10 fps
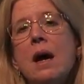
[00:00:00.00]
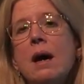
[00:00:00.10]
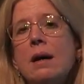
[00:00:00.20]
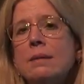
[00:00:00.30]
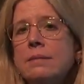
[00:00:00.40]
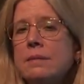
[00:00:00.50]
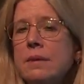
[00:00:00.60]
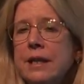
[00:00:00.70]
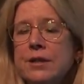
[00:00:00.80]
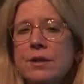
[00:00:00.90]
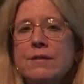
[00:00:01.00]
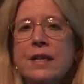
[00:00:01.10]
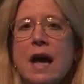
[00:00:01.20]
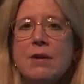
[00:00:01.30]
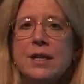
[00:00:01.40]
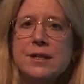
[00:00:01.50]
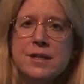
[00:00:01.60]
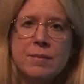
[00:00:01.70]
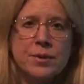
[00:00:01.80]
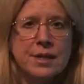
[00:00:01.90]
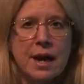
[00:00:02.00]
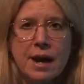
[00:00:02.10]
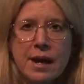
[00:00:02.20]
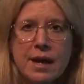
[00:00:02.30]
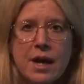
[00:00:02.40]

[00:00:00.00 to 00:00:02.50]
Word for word: a leader of the Gaudiya Sampradaya,